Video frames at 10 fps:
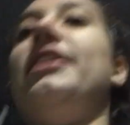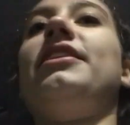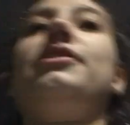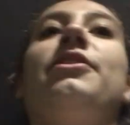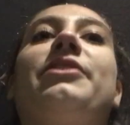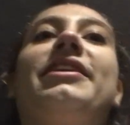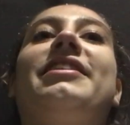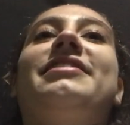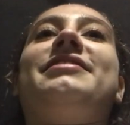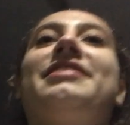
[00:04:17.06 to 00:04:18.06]
it? Okay,
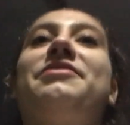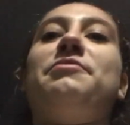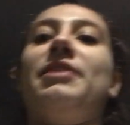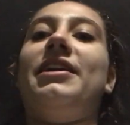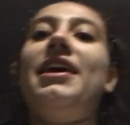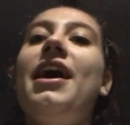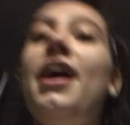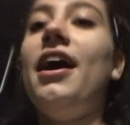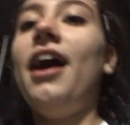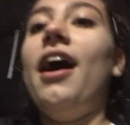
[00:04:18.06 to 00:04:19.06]
that's I feel bad.
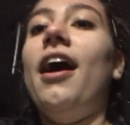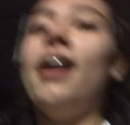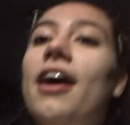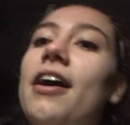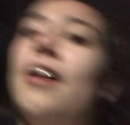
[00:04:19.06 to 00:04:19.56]
Oh well.